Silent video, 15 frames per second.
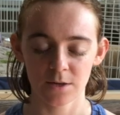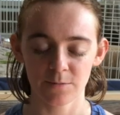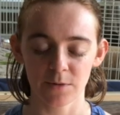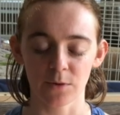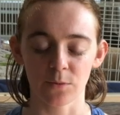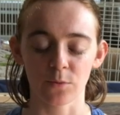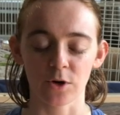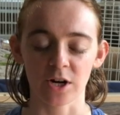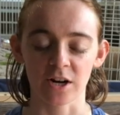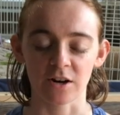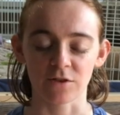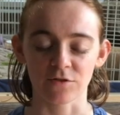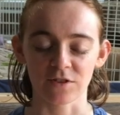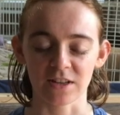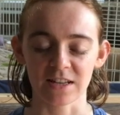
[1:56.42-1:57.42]
but
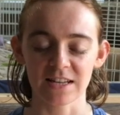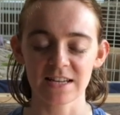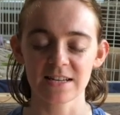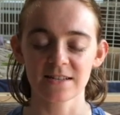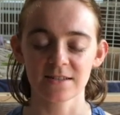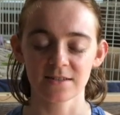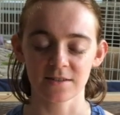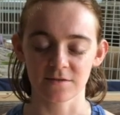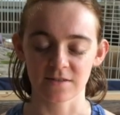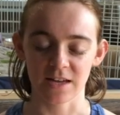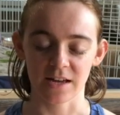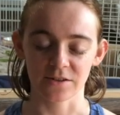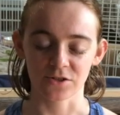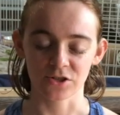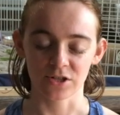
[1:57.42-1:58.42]
we're released of
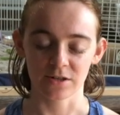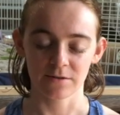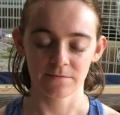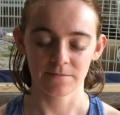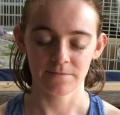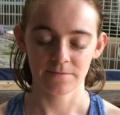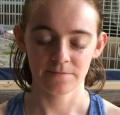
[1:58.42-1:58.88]
tension.